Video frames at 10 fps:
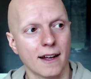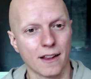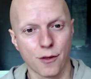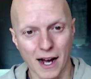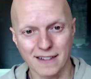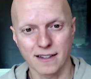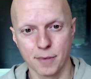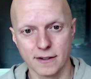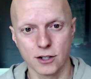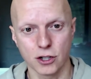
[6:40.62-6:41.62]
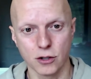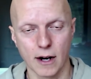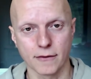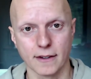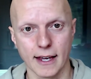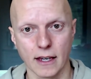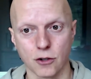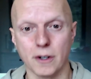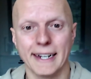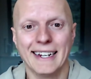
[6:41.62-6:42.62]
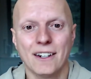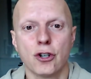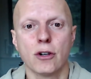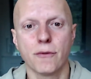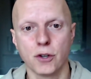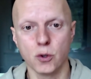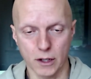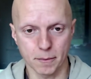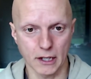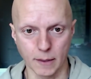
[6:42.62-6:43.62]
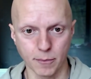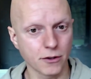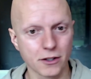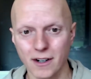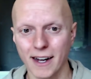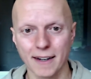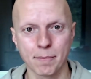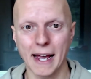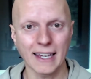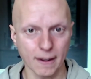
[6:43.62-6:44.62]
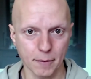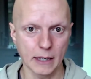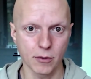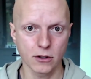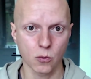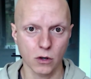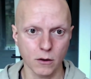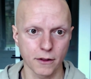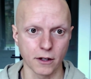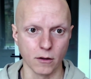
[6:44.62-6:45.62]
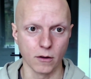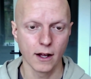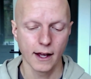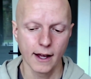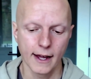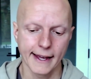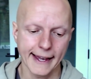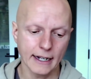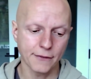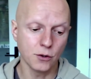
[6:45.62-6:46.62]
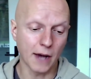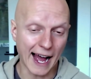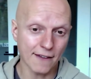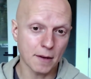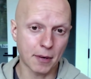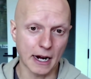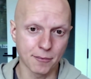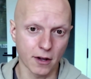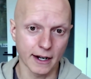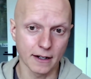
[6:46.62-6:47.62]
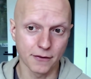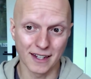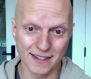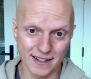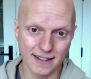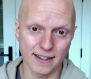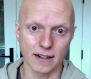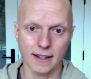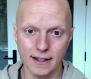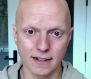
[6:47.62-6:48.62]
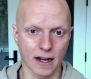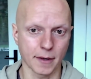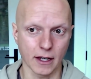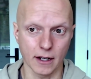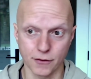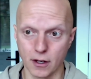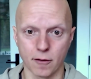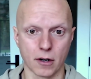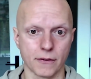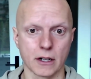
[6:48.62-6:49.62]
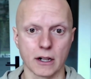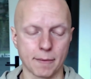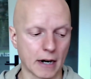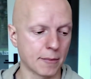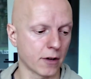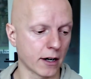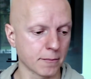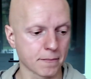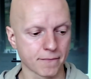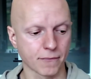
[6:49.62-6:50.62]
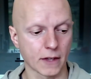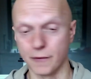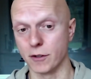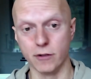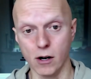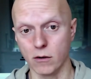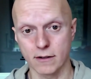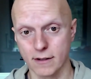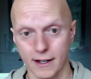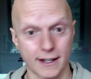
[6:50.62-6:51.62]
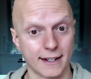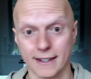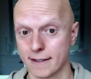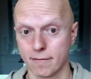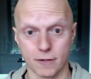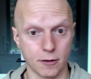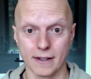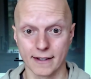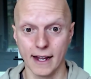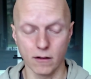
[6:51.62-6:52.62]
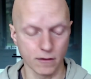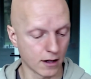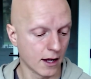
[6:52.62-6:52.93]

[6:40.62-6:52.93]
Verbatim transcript: That's the position you have to take. You're interviewing people. You're not begging people to work with you. And if you have a pipeline of consistent leads coming in, if you have a perfect client pipeline, if you don't, you're missing out.